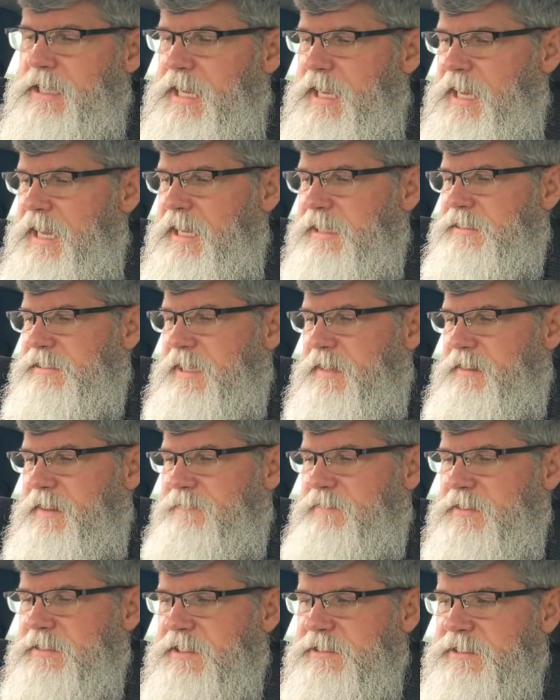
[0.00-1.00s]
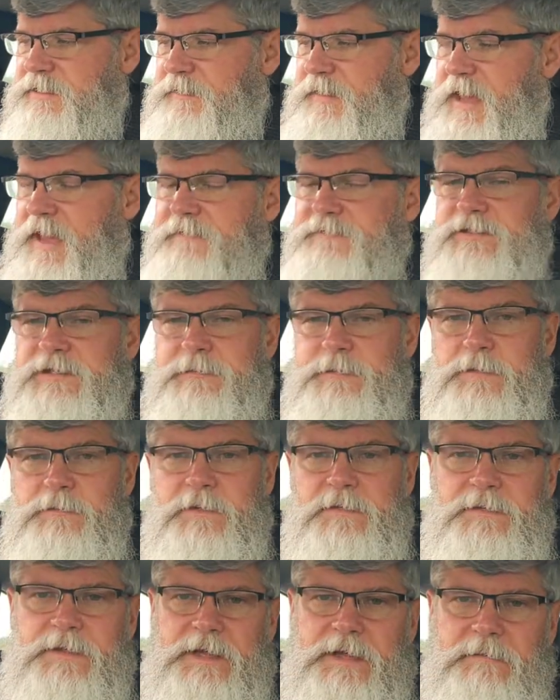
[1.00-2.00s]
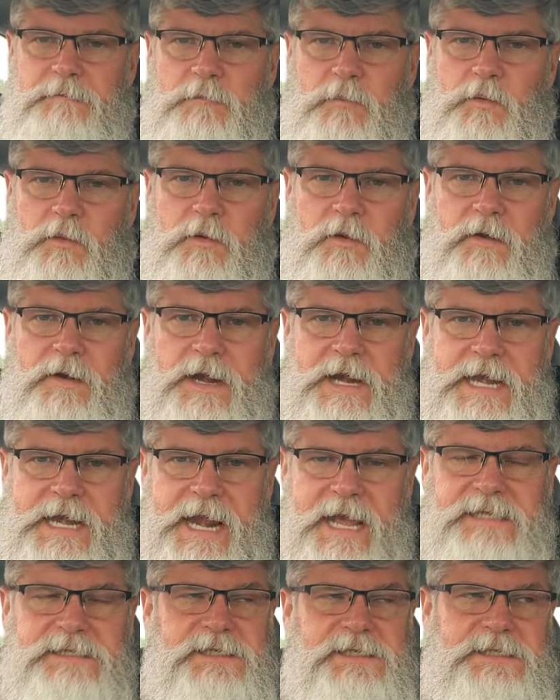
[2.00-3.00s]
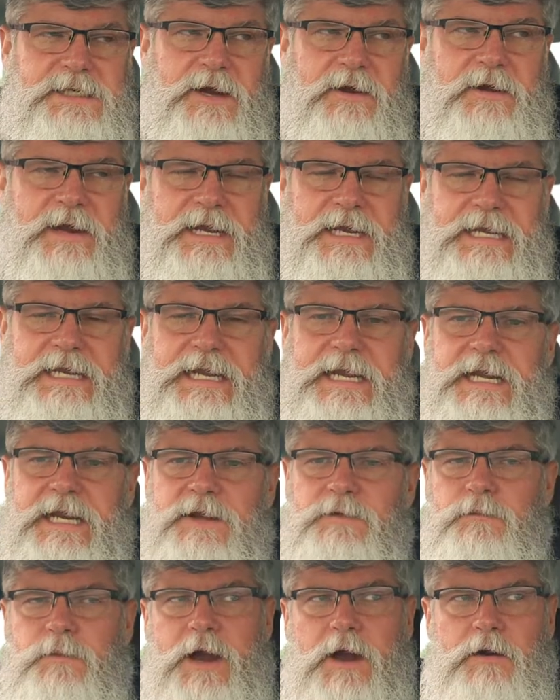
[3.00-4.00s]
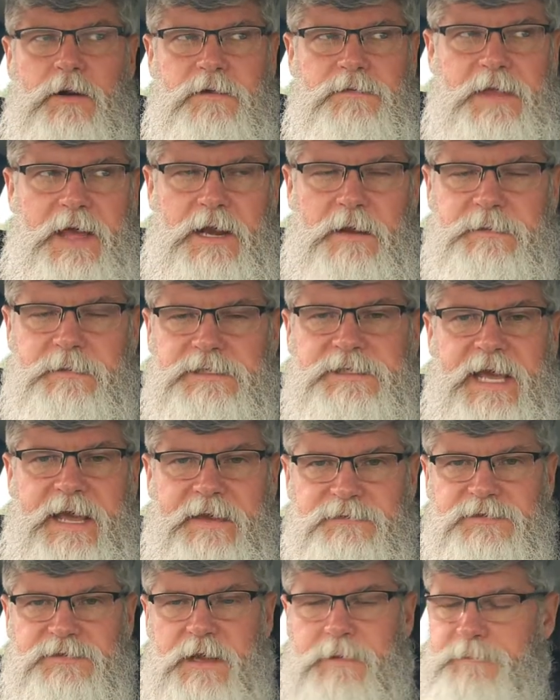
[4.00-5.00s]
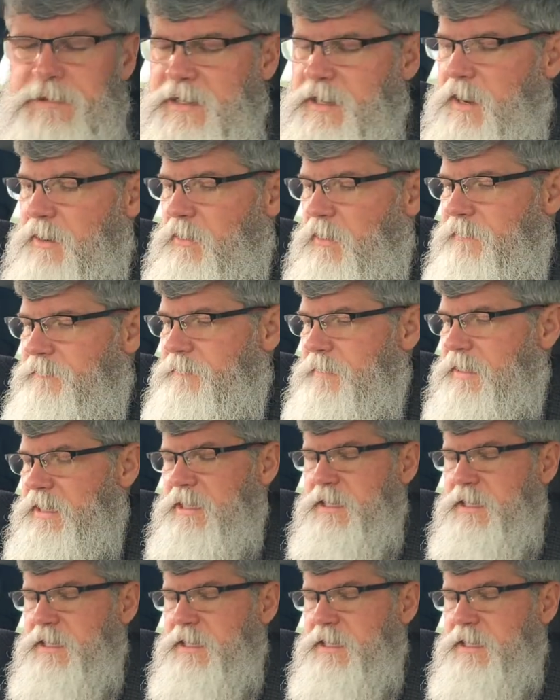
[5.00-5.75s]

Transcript: And South Africa doesn't even have some of the more necessary, needed rare earth elements. They have some, but not all of them.